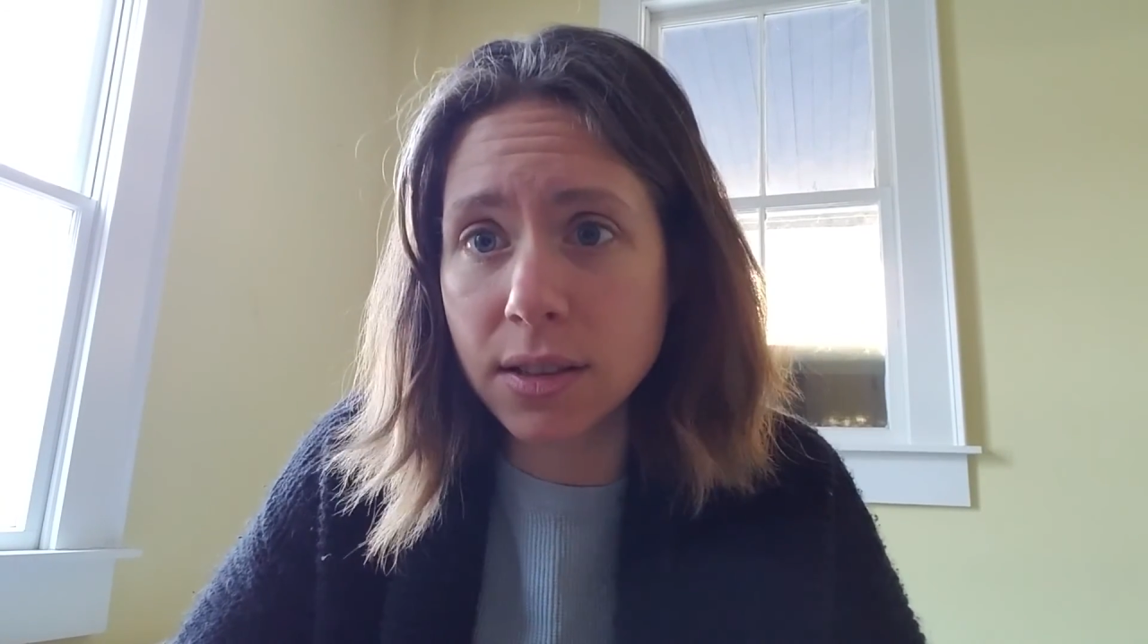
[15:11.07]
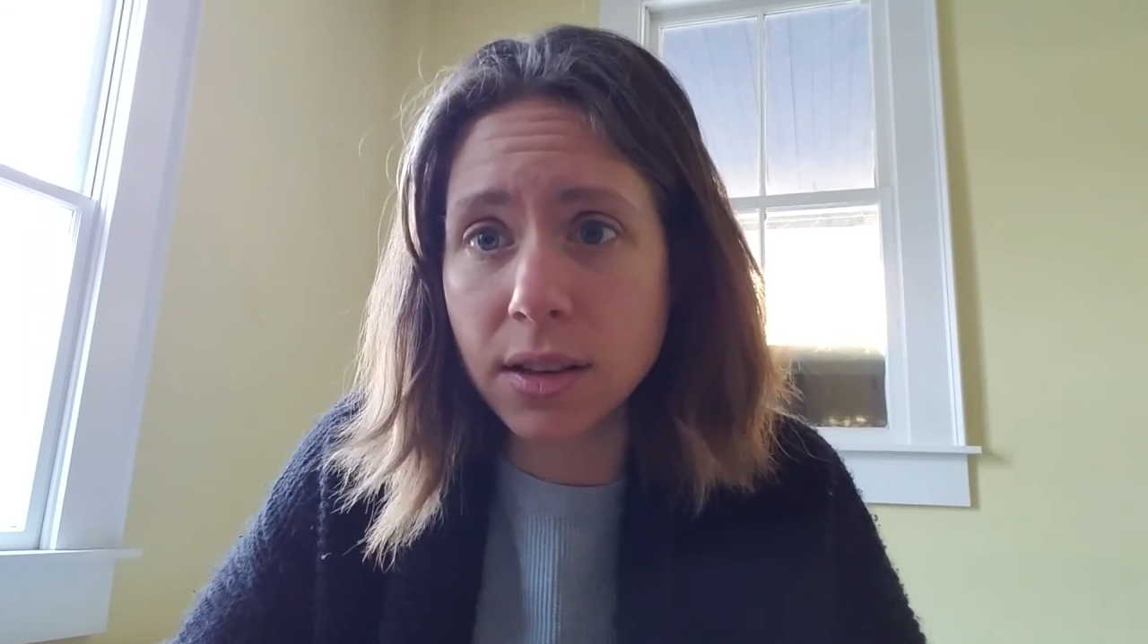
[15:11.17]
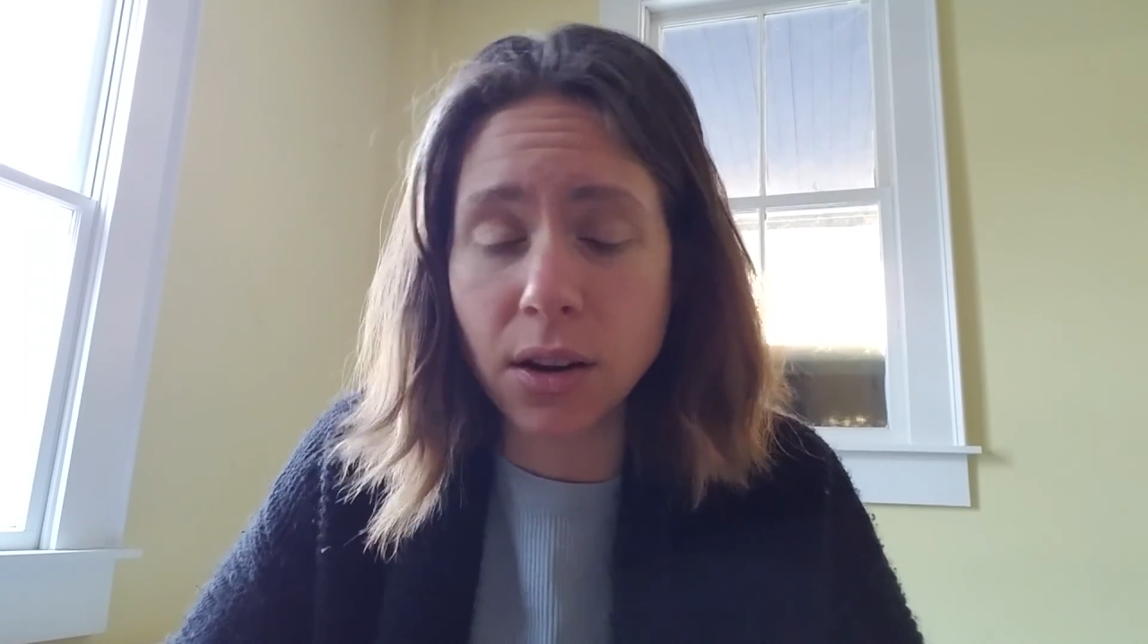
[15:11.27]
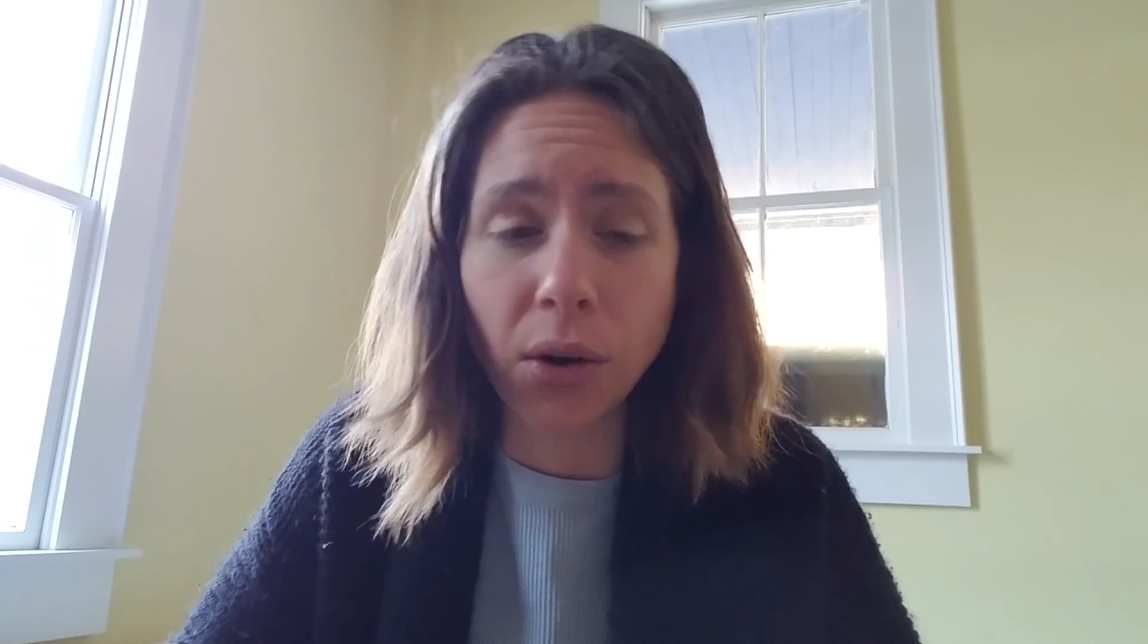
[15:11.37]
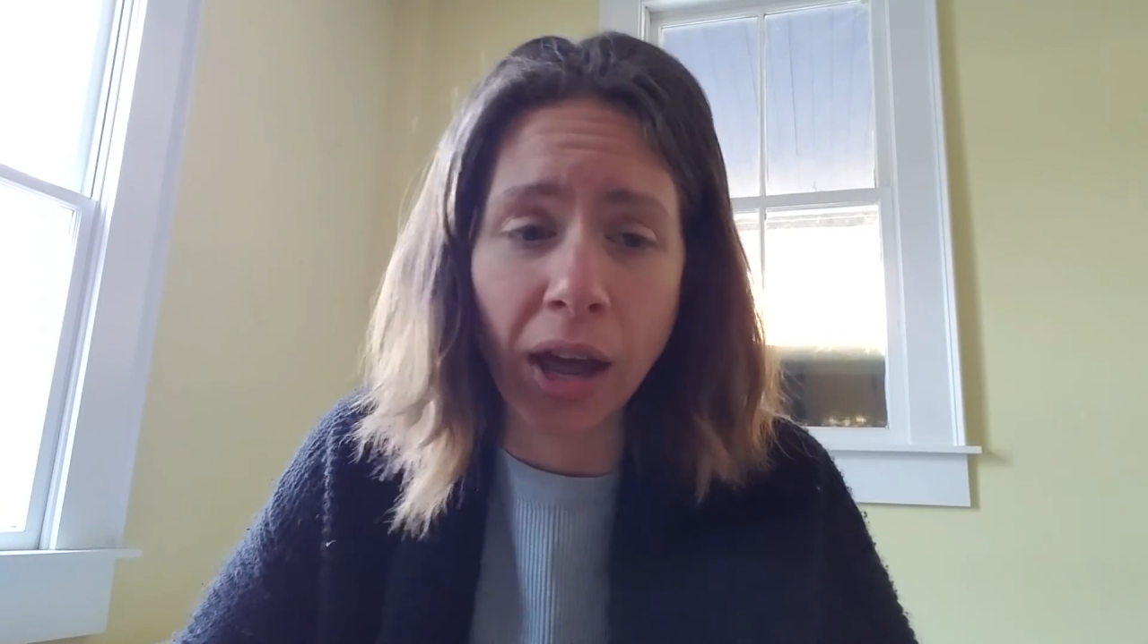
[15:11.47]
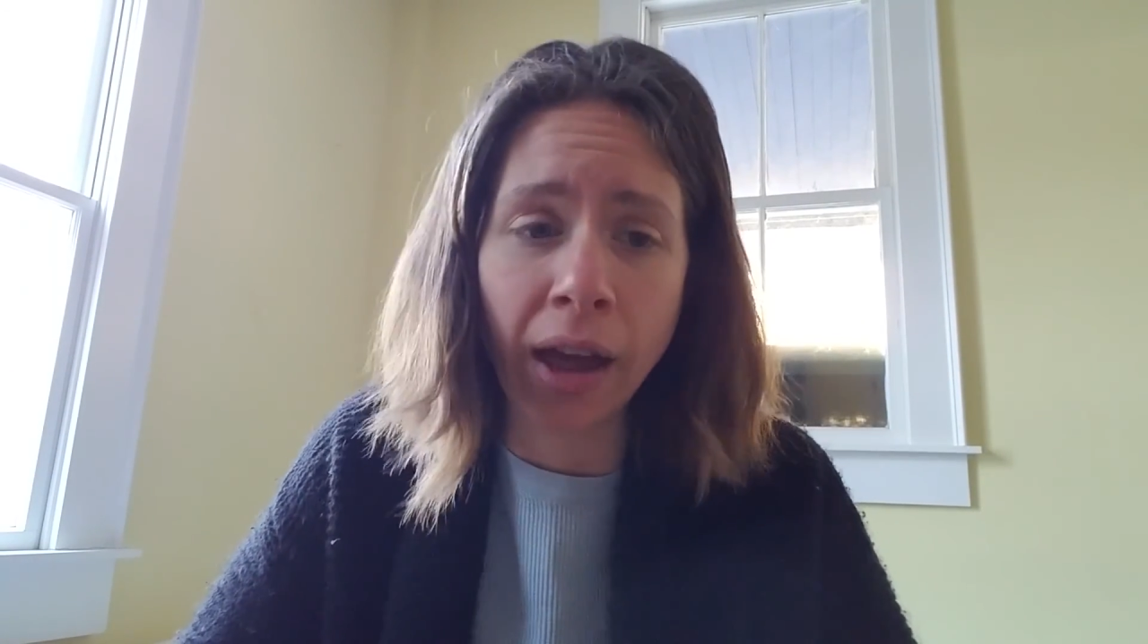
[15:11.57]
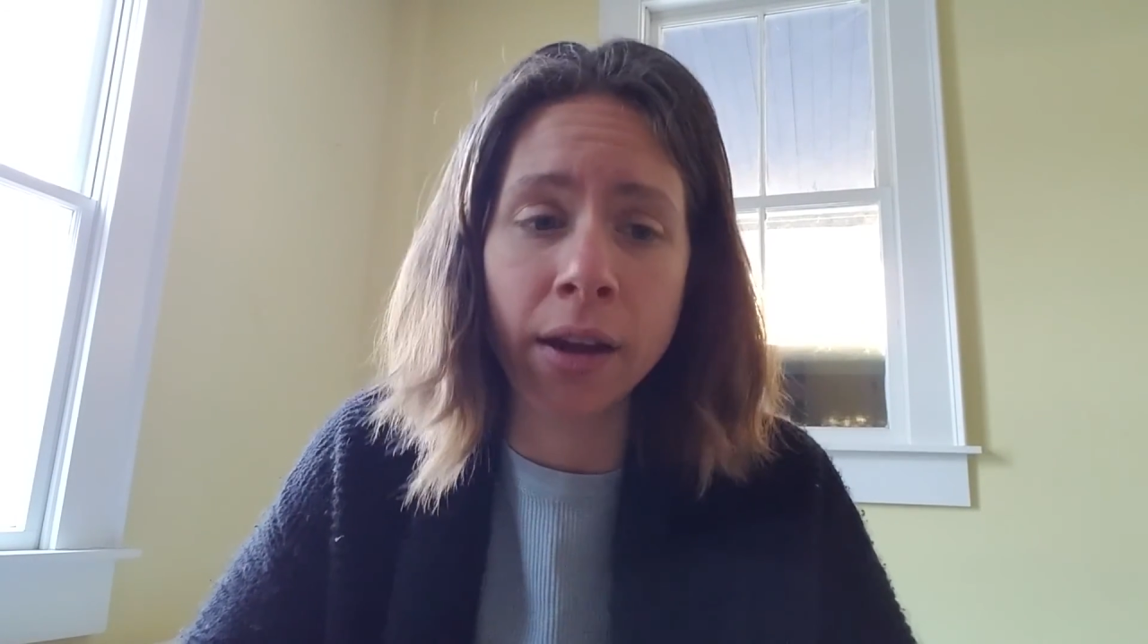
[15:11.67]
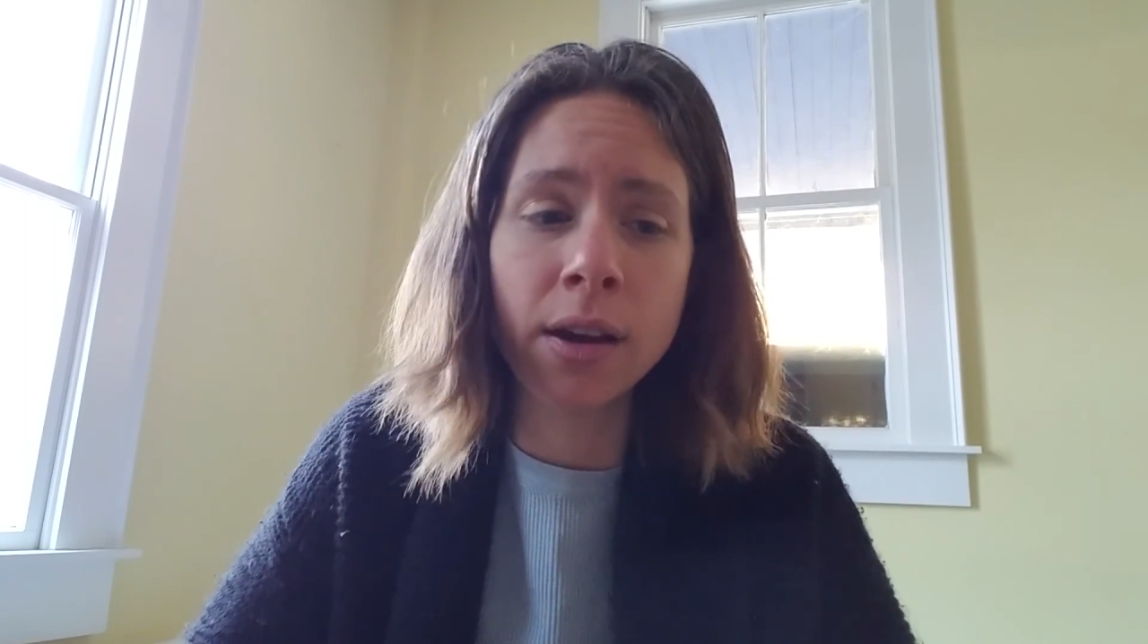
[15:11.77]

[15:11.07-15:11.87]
okay?